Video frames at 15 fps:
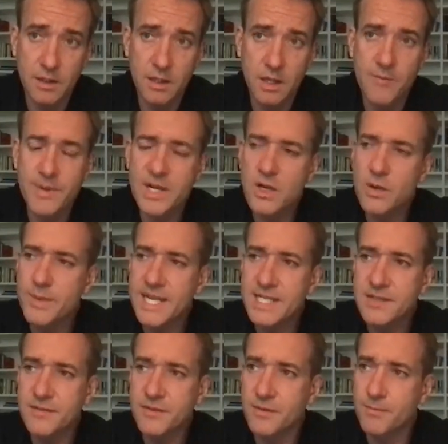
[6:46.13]
I've been
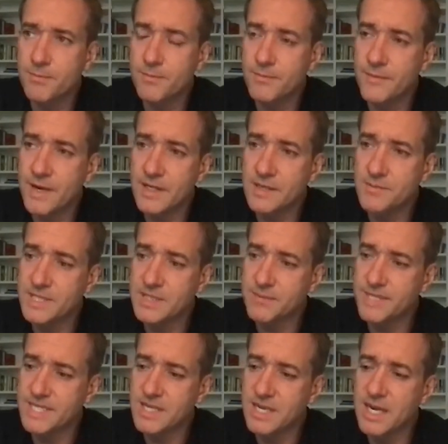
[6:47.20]
nominated for various bits and
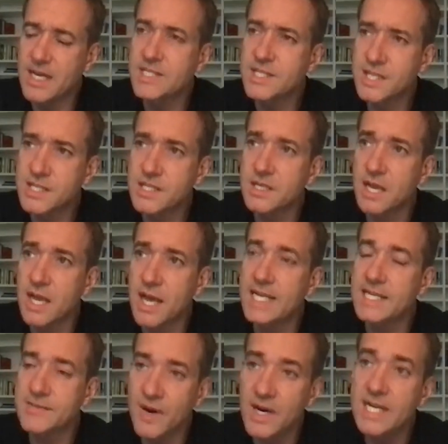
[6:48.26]
pieces, and it's just and
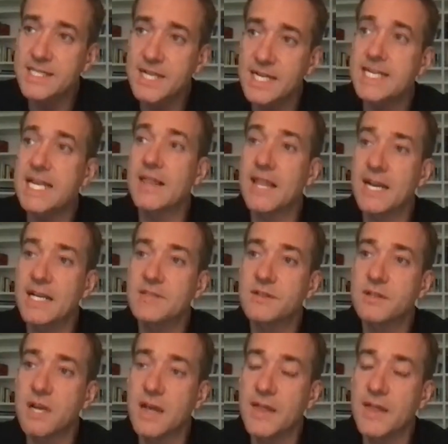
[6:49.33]
it's very exciting, and then it's